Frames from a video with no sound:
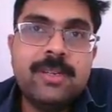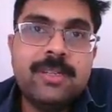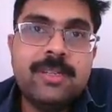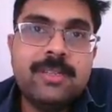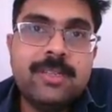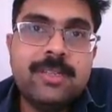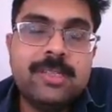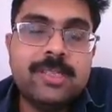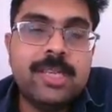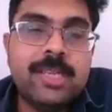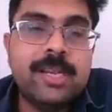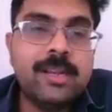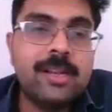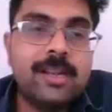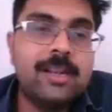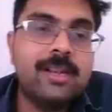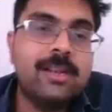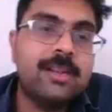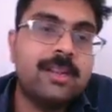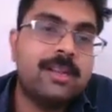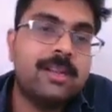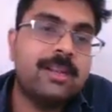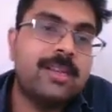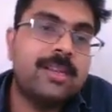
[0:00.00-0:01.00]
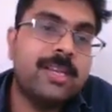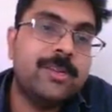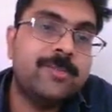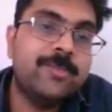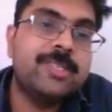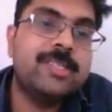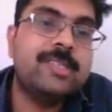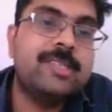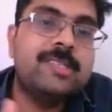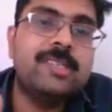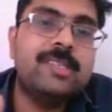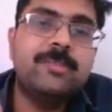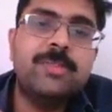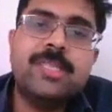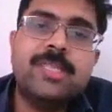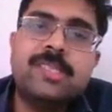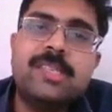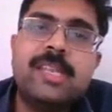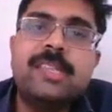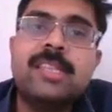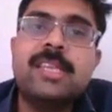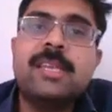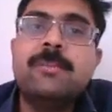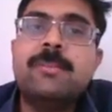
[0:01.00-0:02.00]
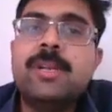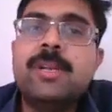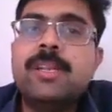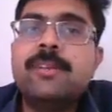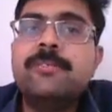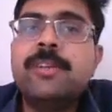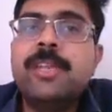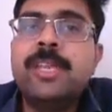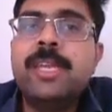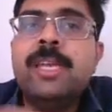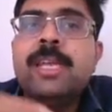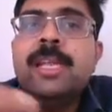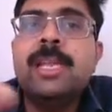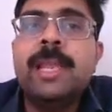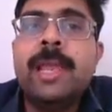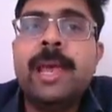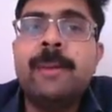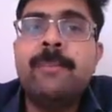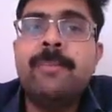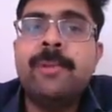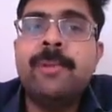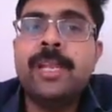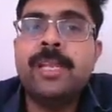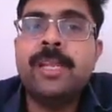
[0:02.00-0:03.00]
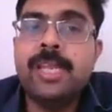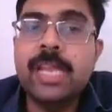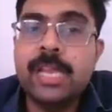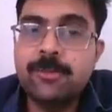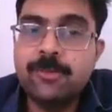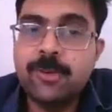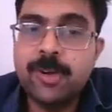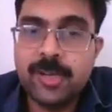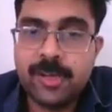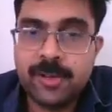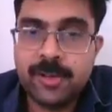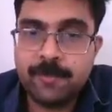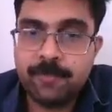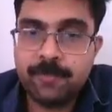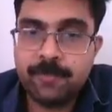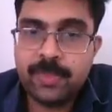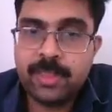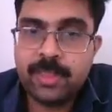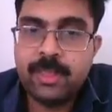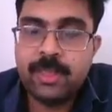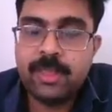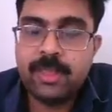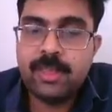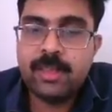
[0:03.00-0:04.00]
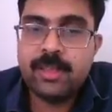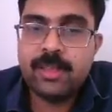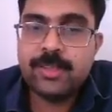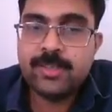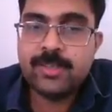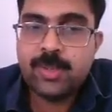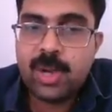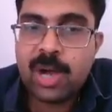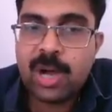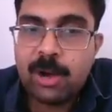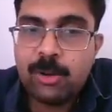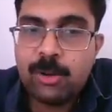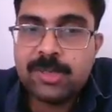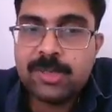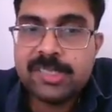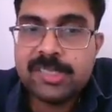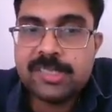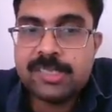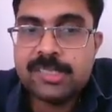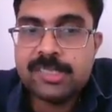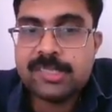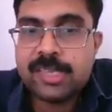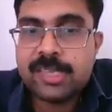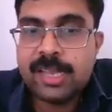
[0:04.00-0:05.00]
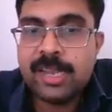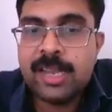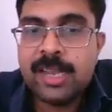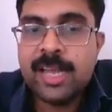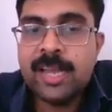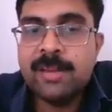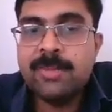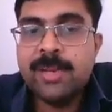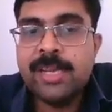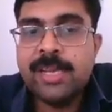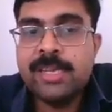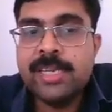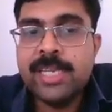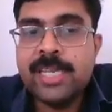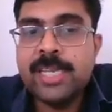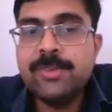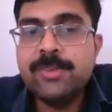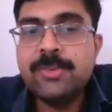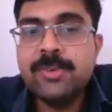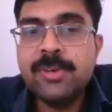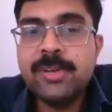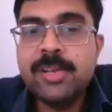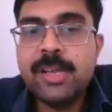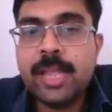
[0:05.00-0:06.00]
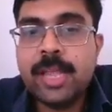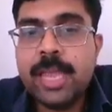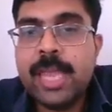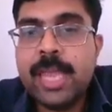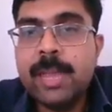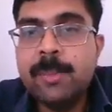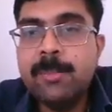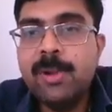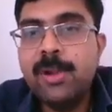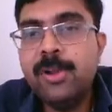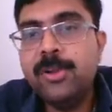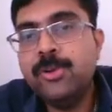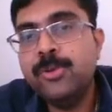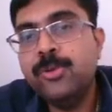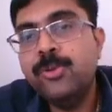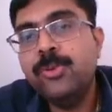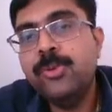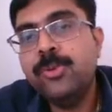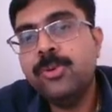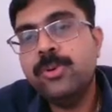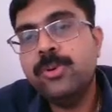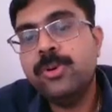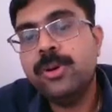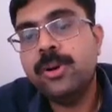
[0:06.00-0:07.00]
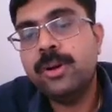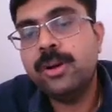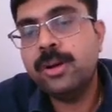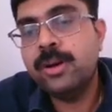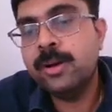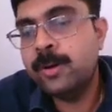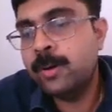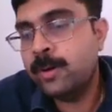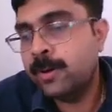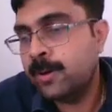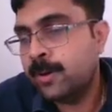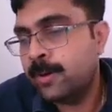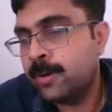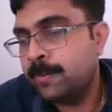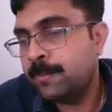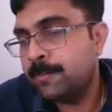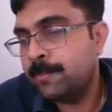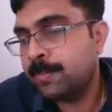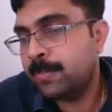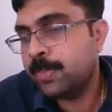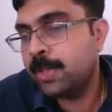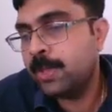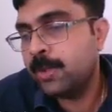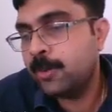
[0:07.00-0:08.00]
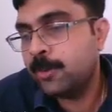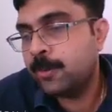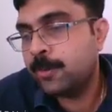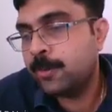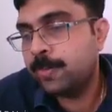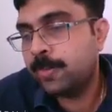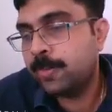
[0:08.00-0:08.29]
the central nervous system is nothing but a very elaborate network. So how is this elaborate network able to uh, you know